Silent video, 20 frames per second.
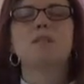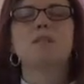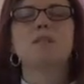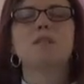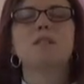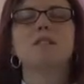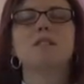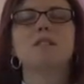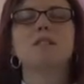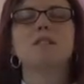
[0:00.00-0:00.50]

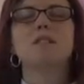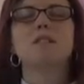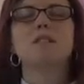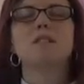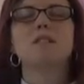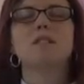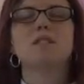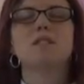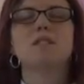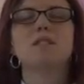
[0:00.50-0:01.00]

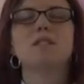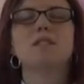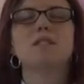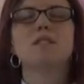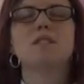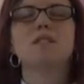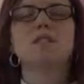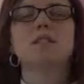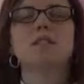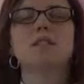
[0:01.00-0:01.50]

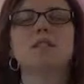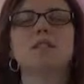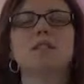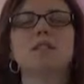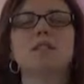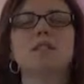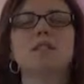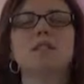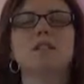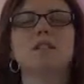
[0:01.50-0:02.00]

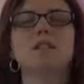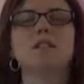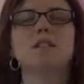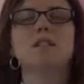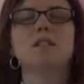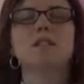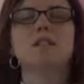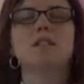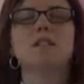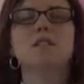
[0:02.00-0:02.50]

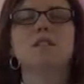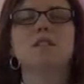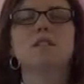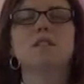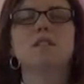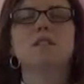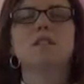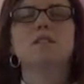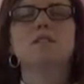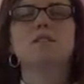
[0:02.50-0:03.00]

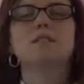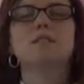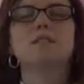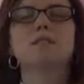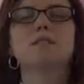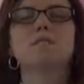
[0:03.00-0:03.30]
(no one is talking)